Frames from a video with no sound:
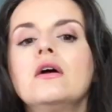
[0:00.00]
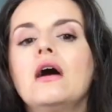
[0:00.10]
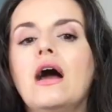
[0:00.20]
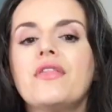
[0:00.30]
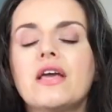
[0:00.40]

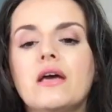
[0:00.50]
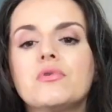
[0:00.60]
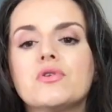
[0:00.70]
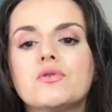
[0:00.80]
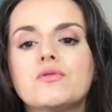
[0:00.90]
Other
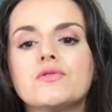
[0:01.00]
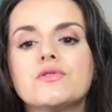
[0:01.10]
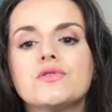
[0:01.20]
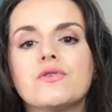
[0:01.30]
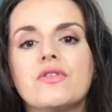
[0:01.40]
chemicals
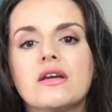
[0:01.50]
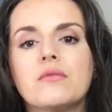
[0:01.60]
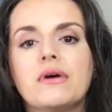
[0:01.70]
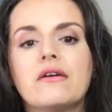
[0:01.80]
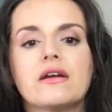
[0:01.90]
to think
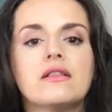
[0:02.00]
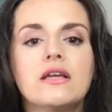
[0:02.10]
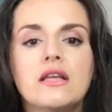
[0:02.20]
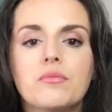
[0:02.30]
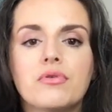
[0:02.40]
about are
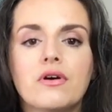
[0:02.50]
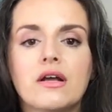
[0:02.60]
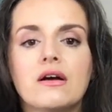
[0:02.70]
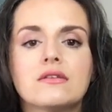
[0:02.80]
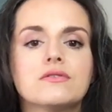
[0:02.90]
cleaning
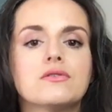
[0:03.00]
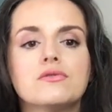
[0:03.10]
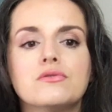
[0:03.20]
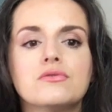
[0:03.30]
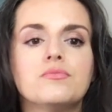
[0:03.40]
products,
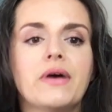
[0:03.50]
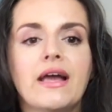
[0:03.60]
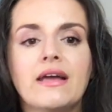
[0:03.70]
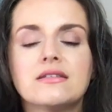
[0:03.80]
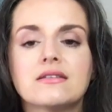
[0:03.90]
glue,
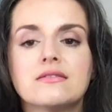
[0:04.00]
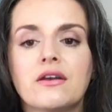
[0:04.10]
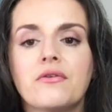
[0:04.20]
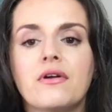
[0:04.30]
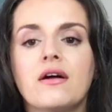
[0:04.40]
paint,
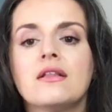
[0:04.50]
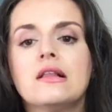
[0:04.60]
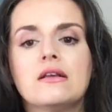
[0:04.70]
etc.